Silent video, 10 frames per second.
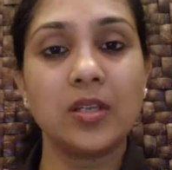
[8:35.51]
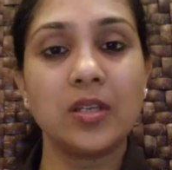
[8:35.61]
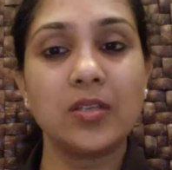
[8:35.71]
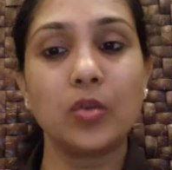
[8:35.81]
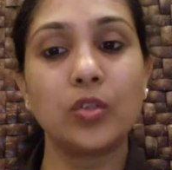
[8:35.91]

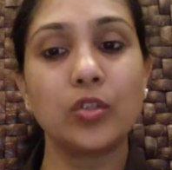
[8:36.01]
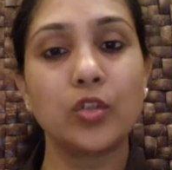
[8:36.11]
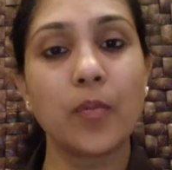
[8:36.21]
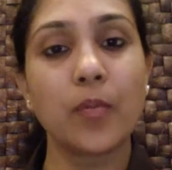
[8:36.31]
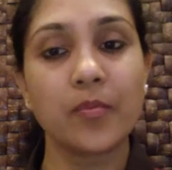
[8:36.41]
is on the
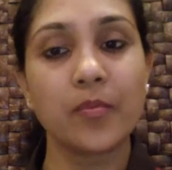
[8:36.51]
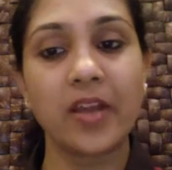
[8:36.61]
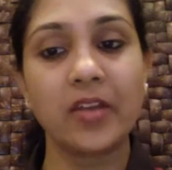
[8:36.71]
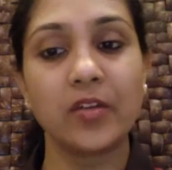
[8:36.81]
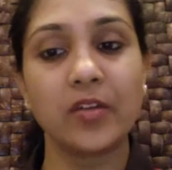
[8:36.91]
top of
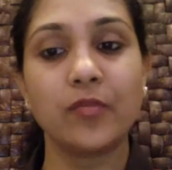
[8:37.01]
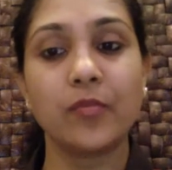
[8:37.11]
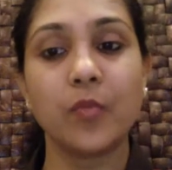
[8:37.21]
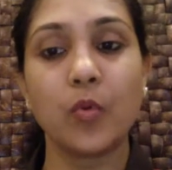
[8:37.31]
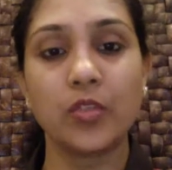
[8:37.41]
mind of
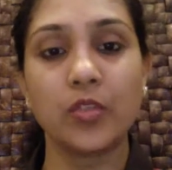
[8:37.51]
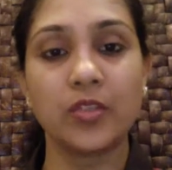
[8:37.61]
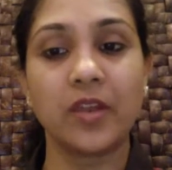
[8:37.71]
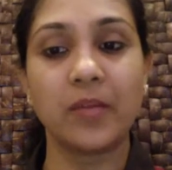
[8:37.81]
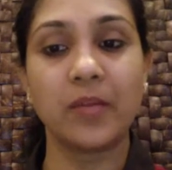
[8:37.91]
most of
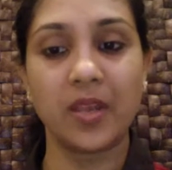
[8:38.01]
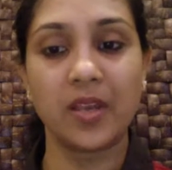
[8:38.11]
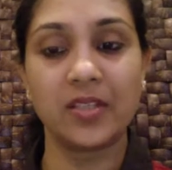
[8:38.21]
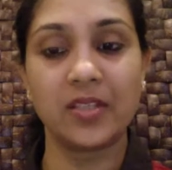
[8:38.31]
the MBAs.